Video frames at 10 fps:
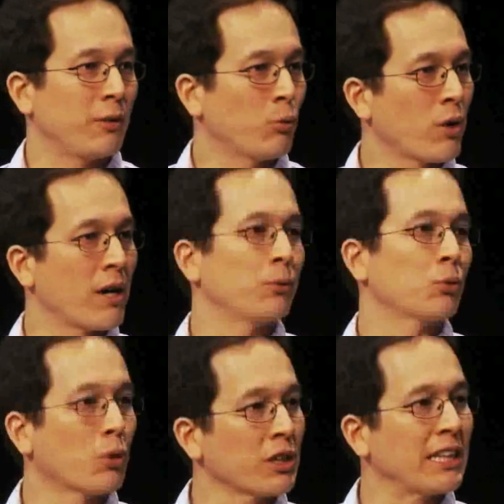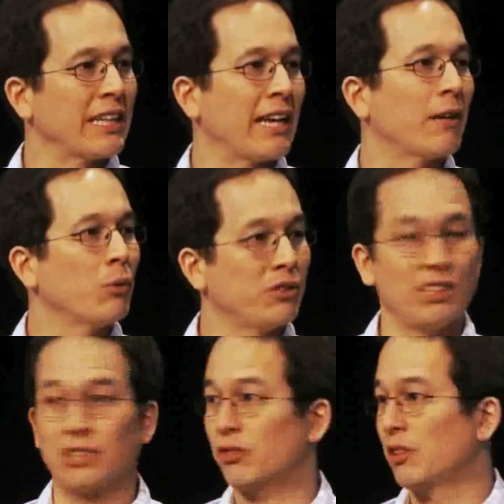and where I was working at
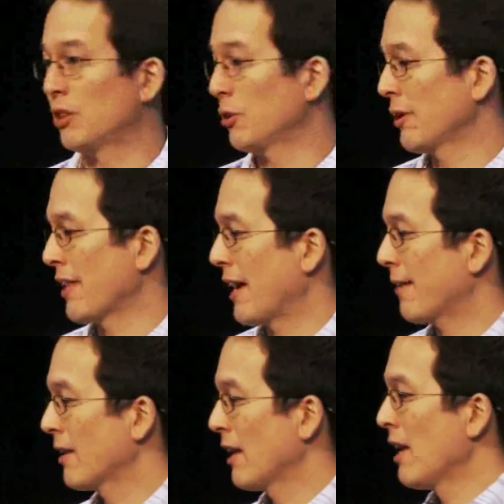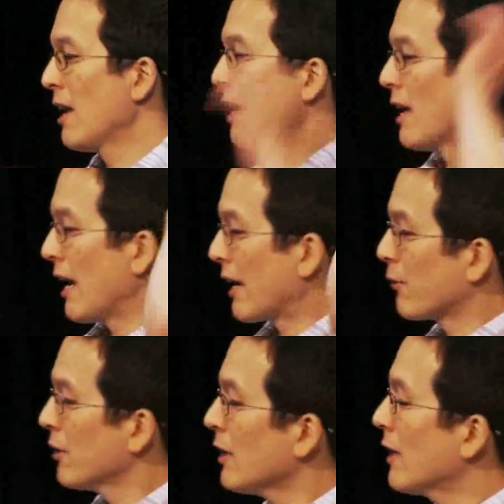wasn't interested in doing that. And I
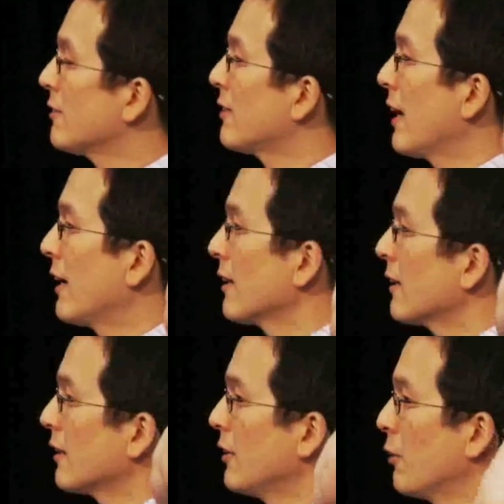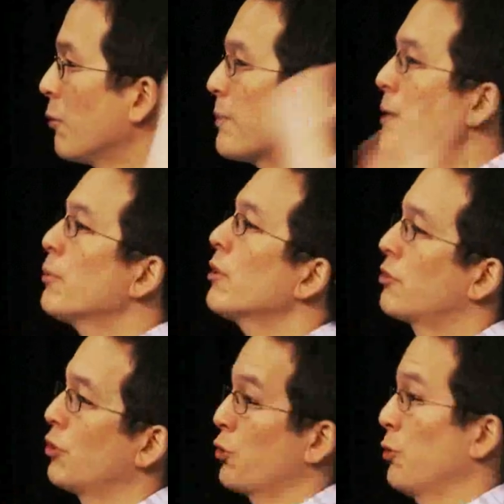realized that people are
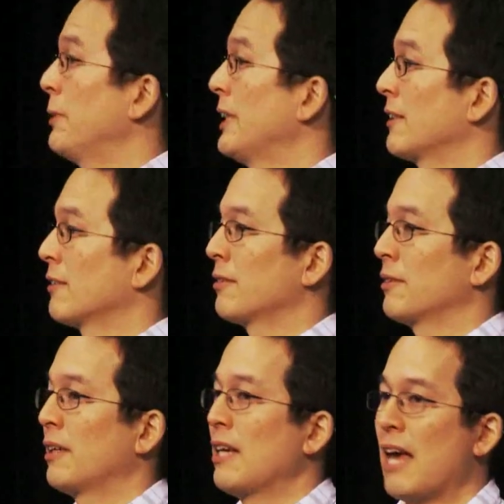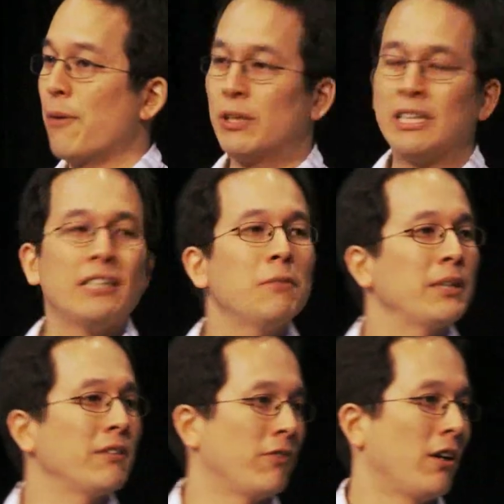social beings, and we need to
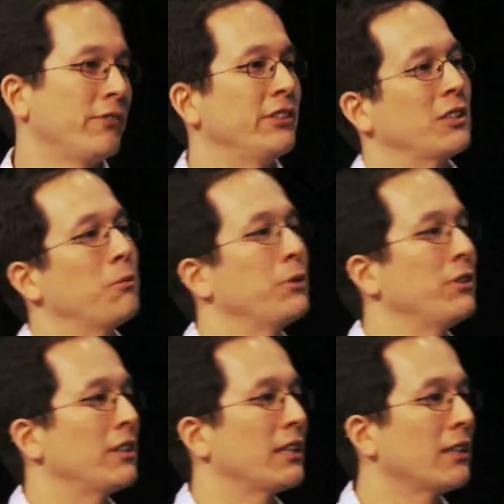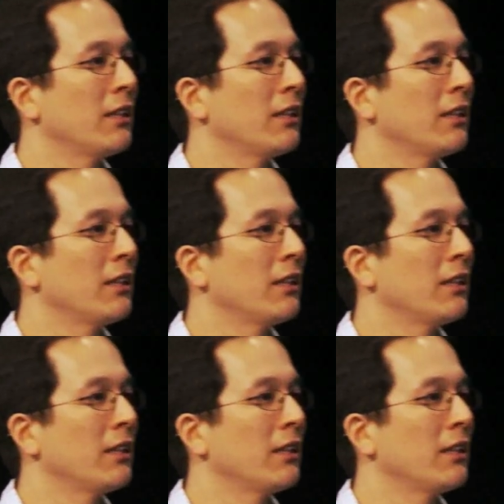be involved in the community,